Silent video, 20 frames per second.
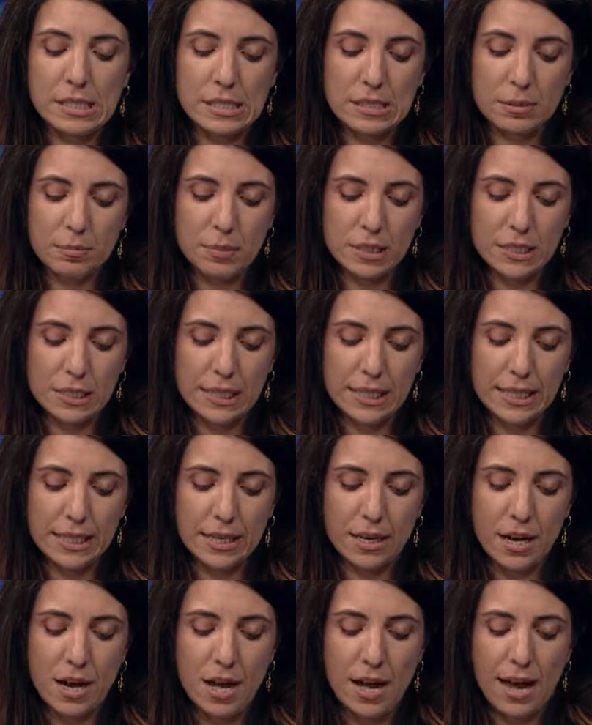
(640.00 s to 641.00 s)

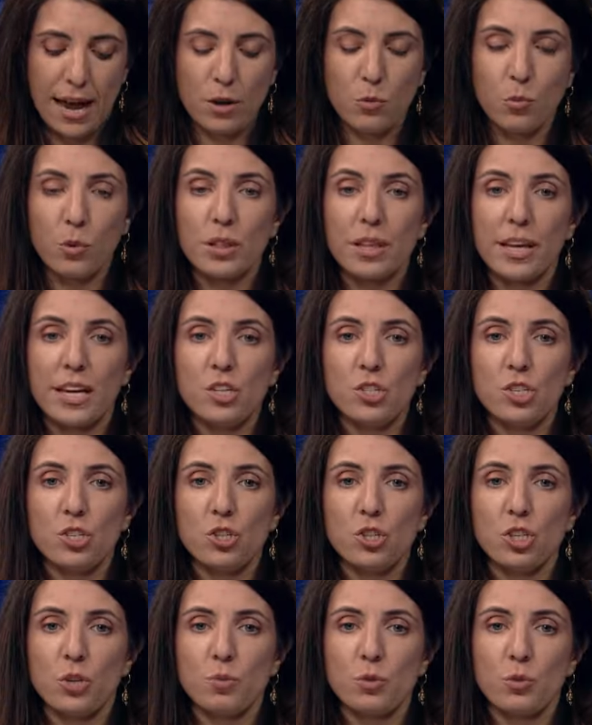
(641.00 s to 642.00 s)
stability and
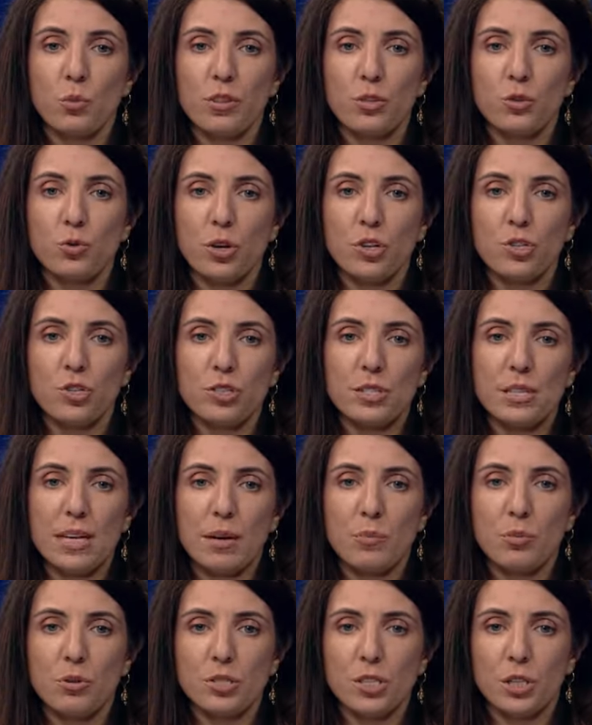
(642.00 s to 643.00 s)
relationships with Georgia's
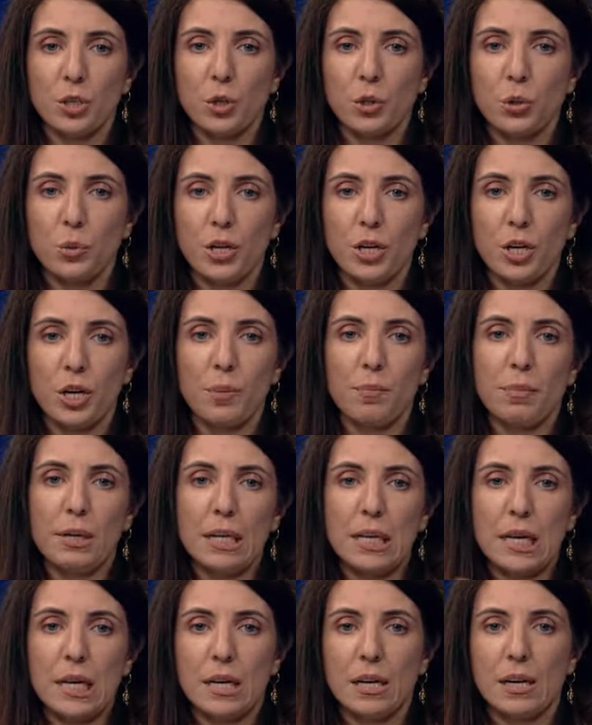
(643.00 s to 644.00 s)
neighbors, including
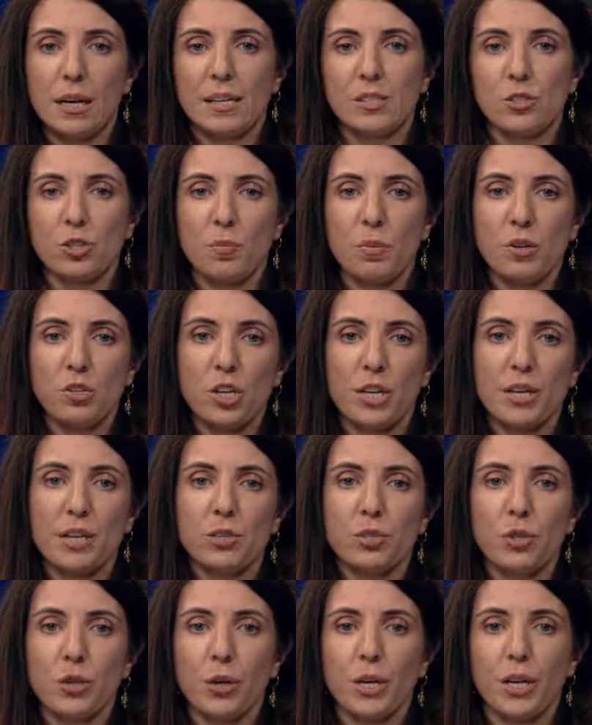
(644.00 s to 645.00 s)
Armenia, Azerbaijan,
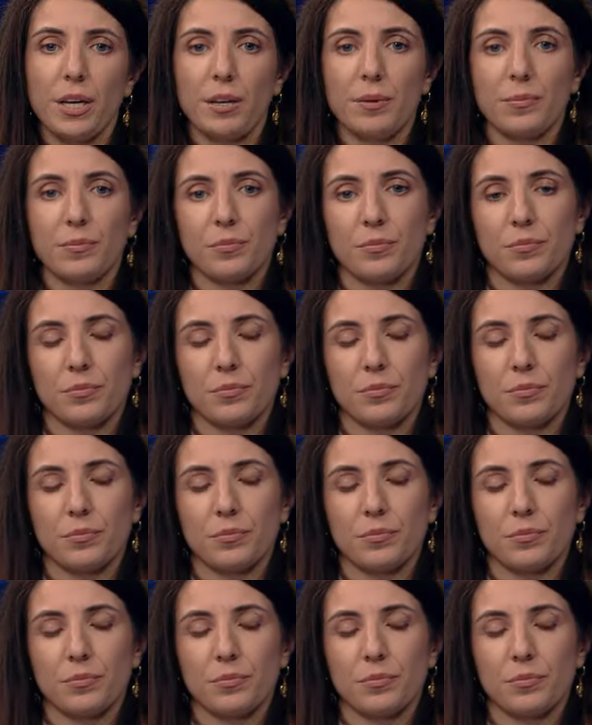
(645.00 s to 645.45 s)
and Turkey?